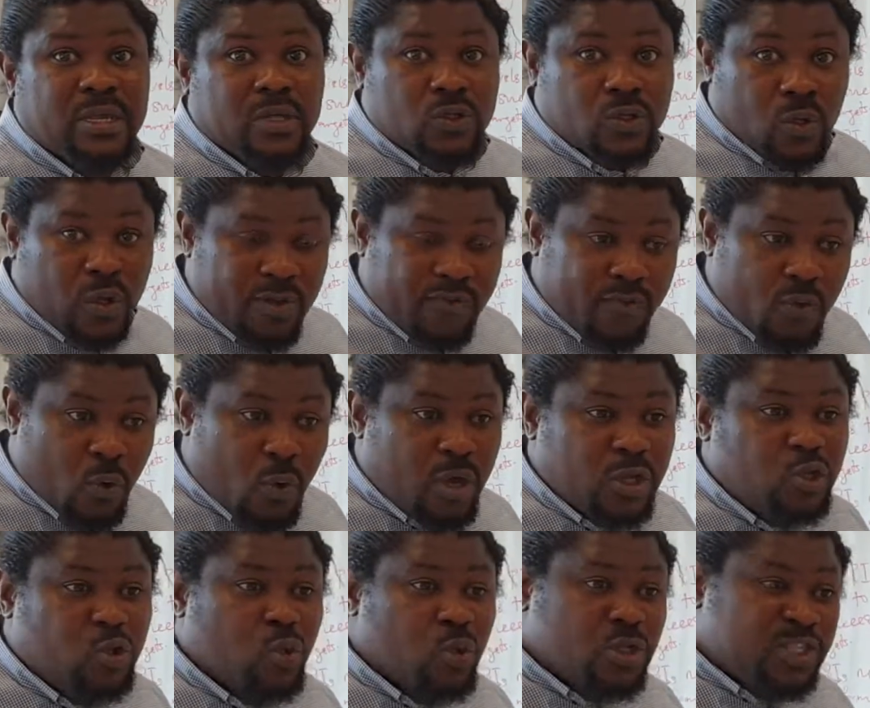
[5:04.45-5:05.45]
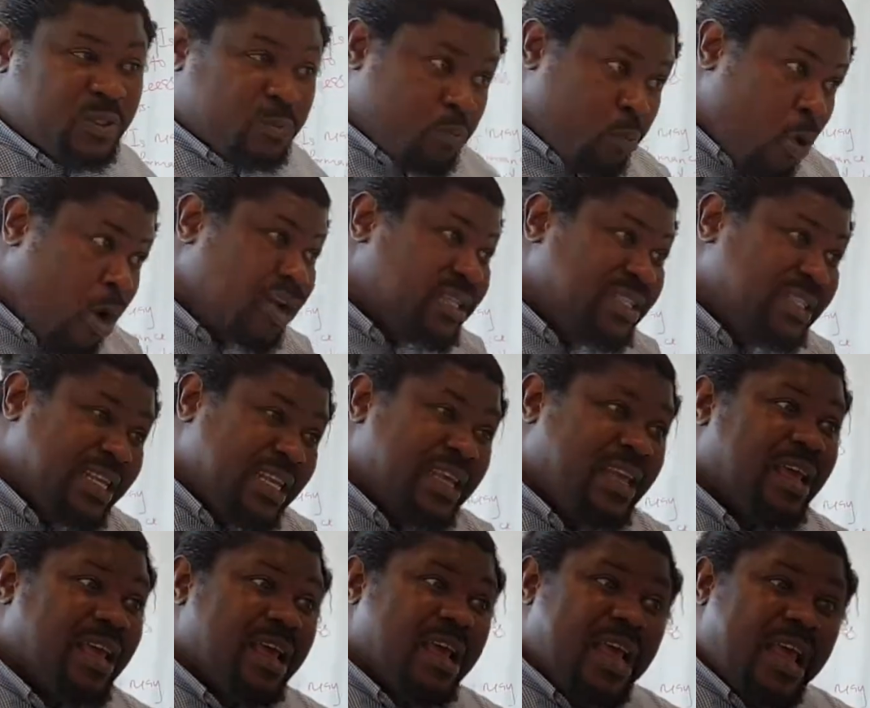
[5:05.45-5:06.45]
So if you want to spot
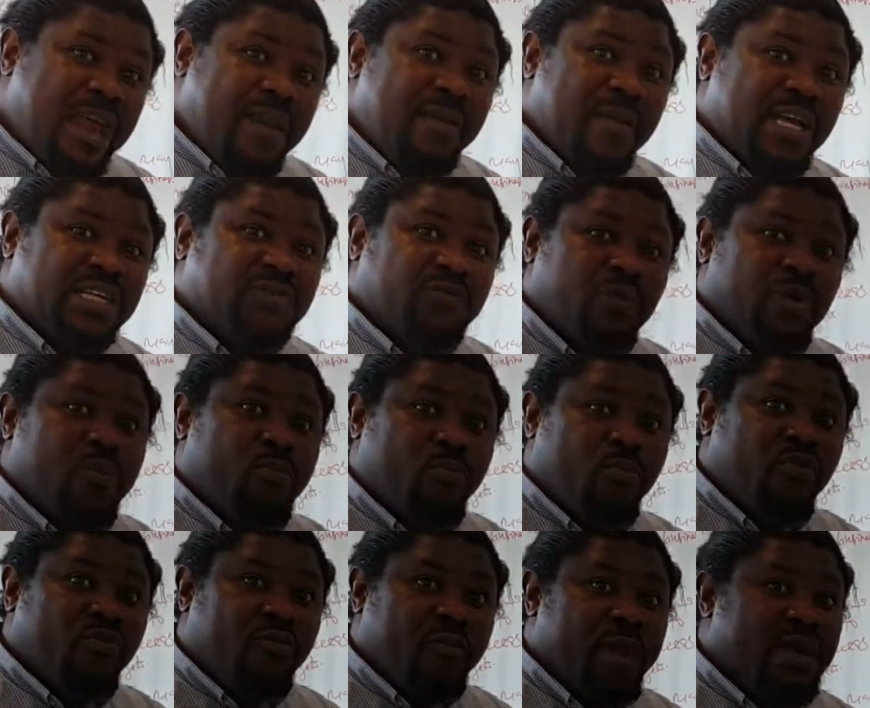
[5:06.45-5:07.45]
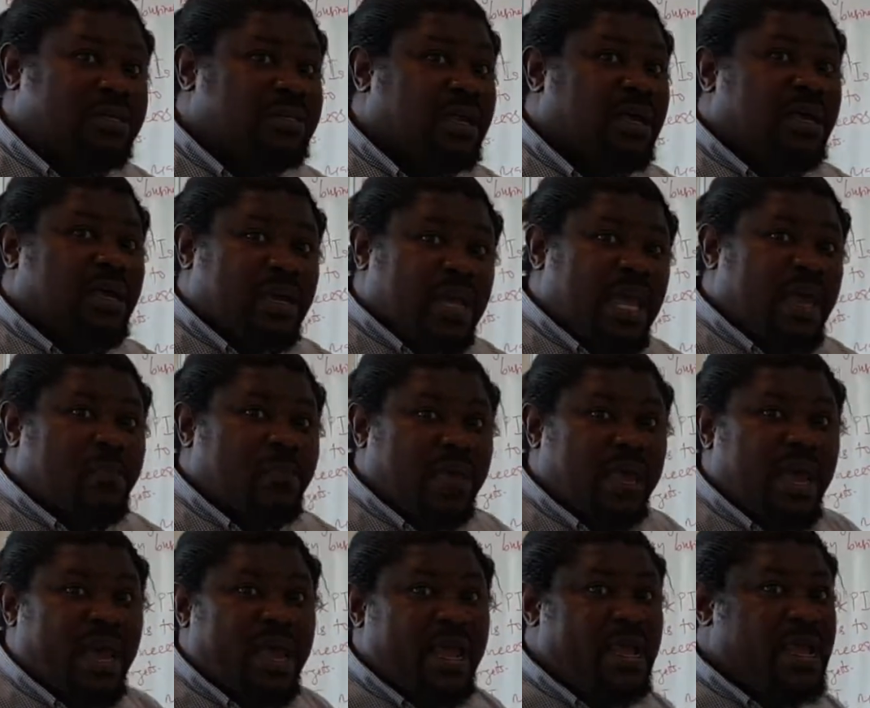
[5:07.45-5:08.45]
the areas for improvement,
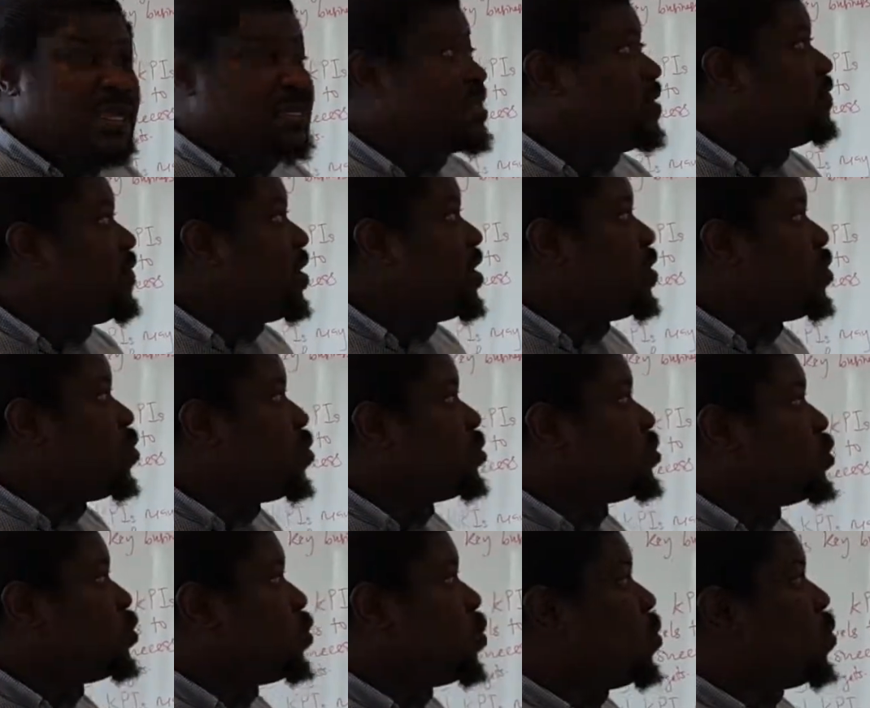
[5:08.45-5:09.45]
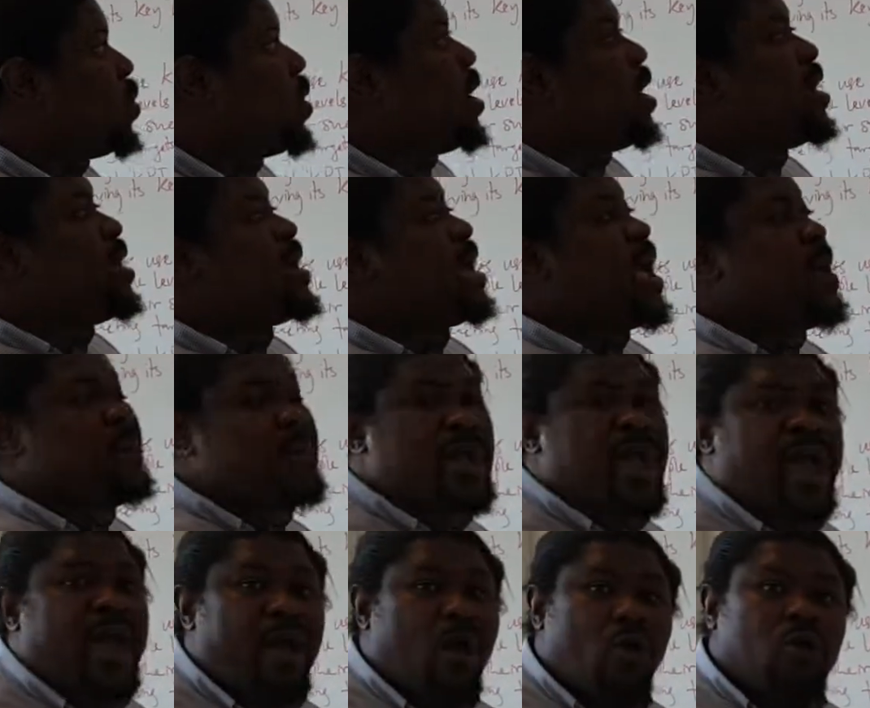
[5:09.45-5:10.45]
KPI is a very good tool.
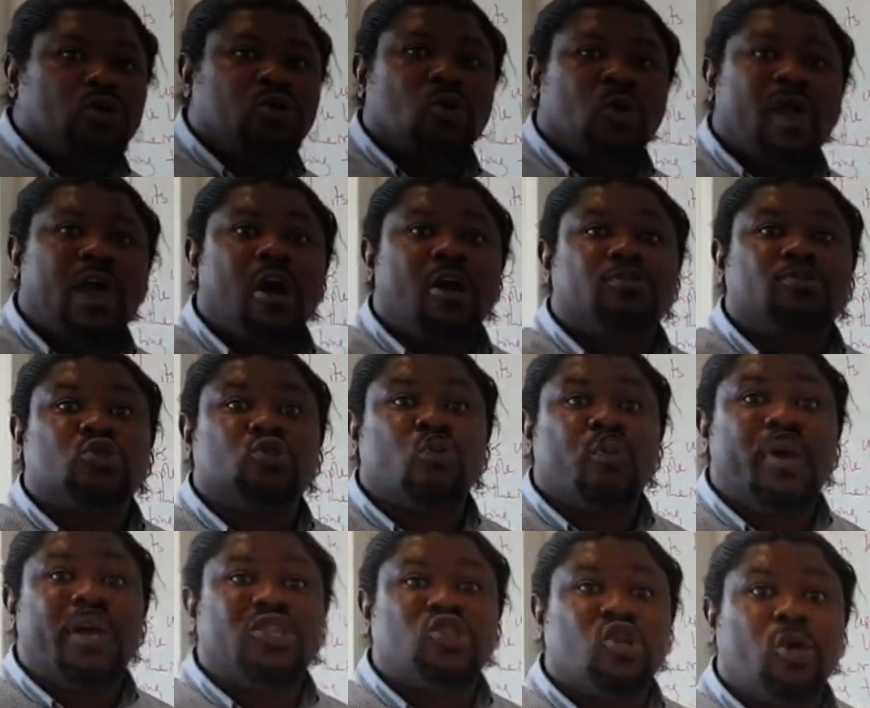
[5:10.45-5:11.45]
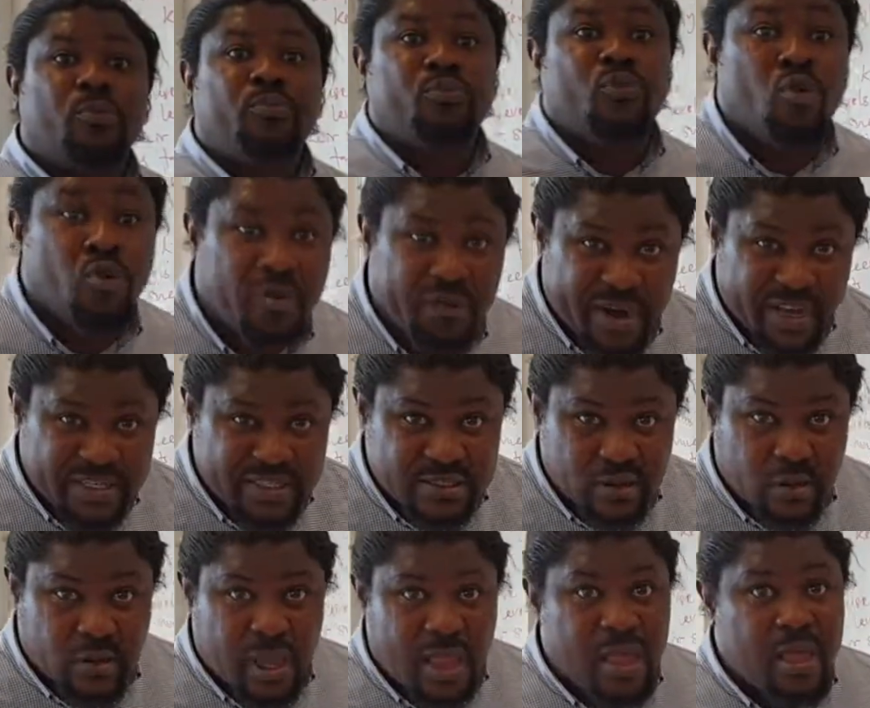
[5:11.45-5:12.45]
KPI also helps to measure progress,
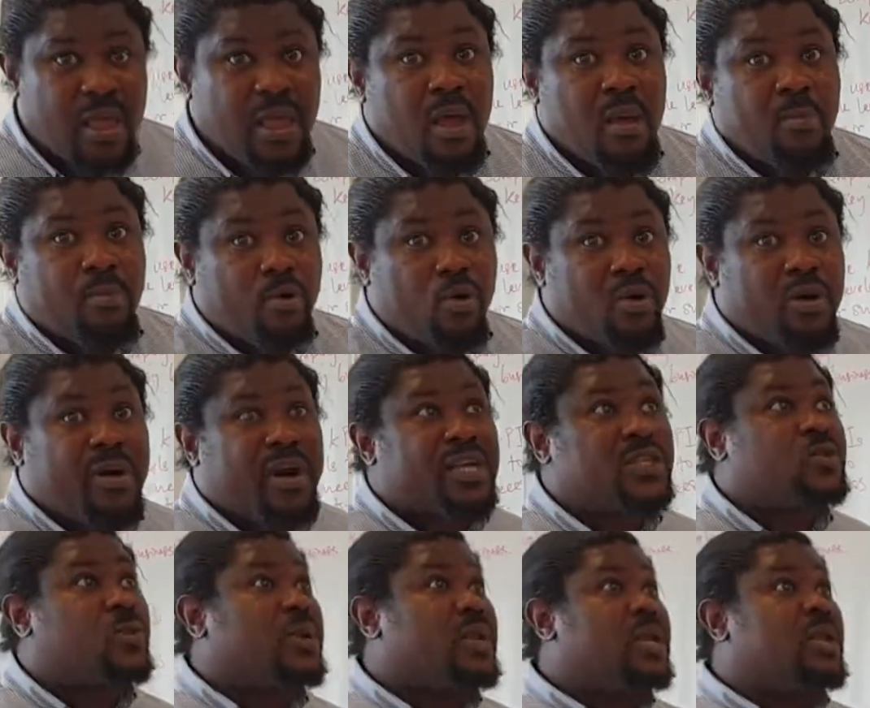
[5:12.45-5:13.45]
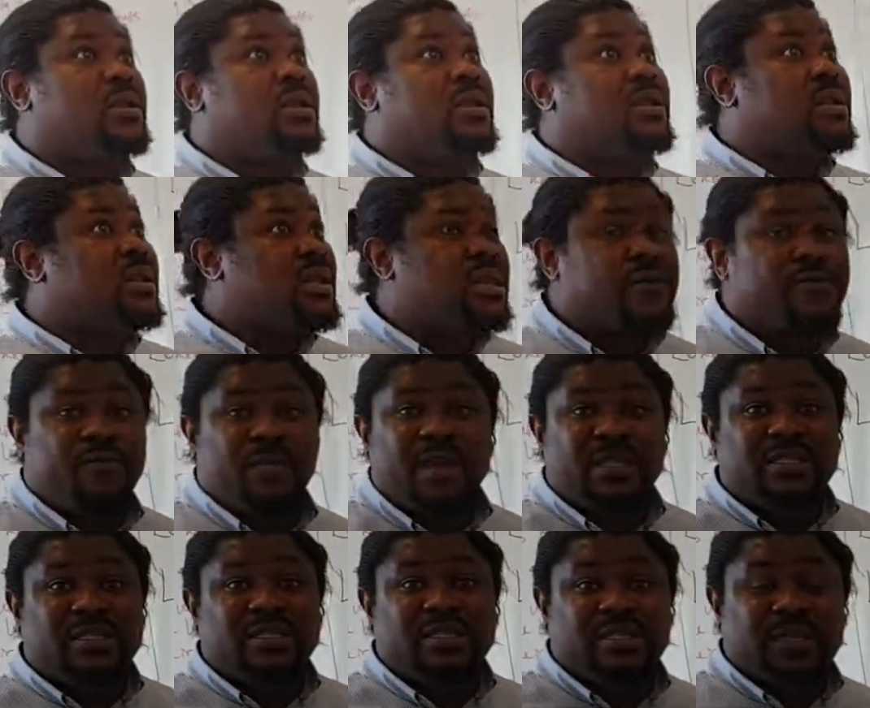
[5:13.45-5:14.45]
okay? Progress within
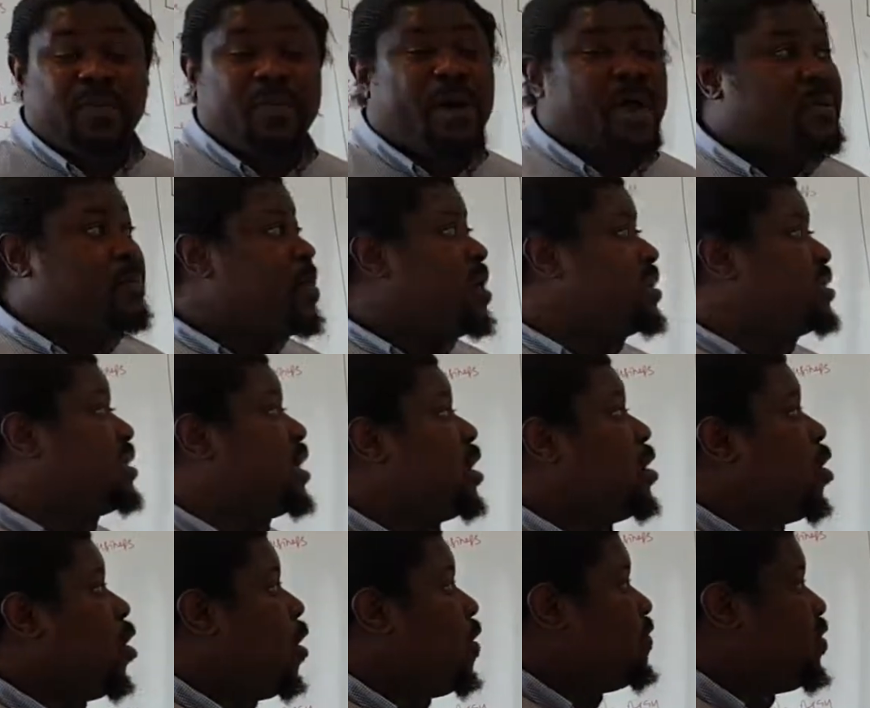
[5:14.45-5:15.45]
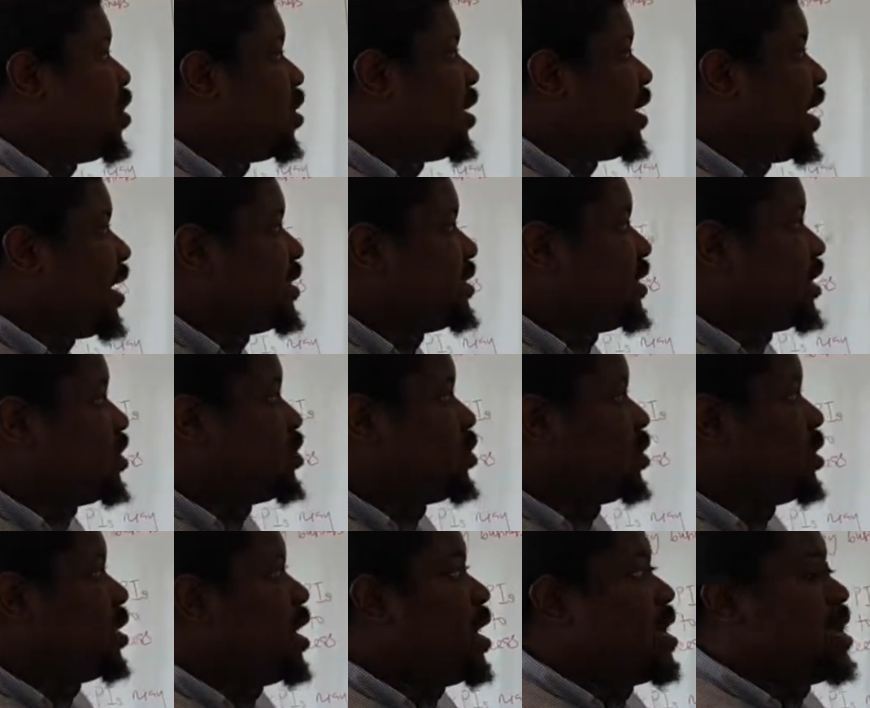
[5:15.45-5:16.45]
different departments of the
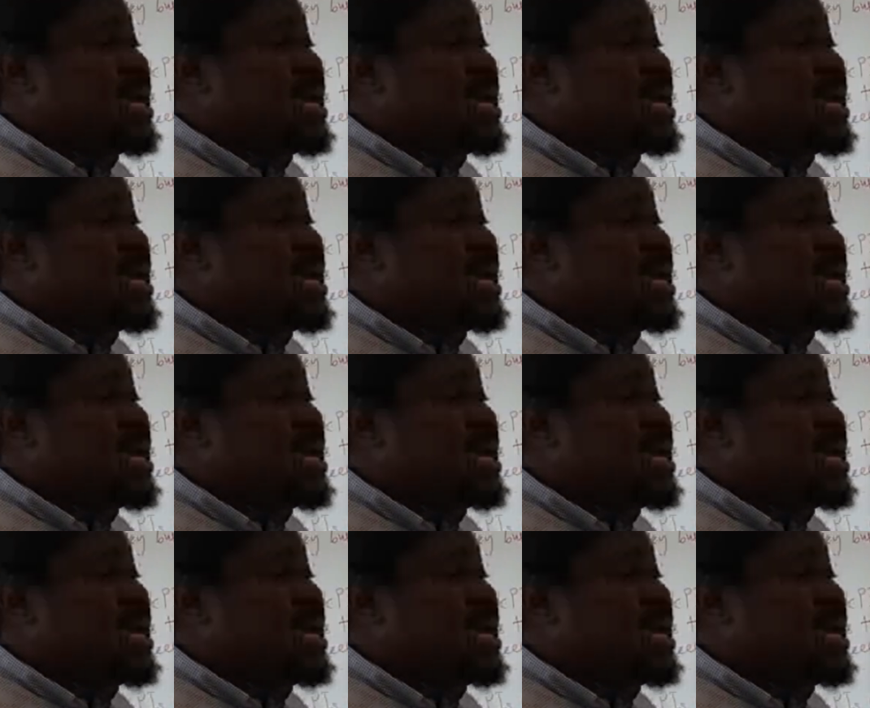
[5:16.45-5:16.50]
organization.